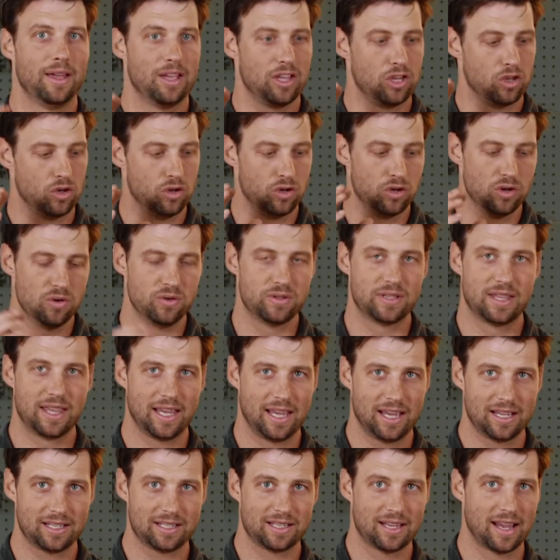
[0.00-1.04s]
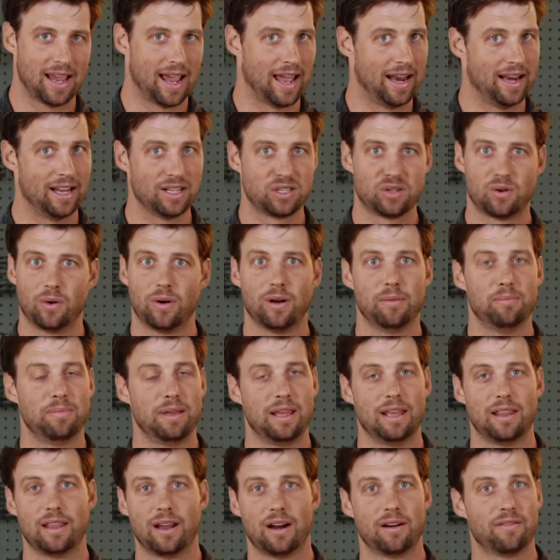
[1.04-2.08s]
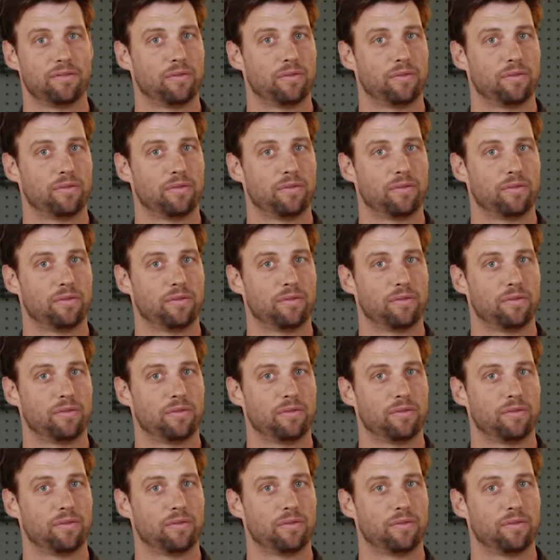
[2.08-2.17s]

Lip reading: you use this and it's going to be there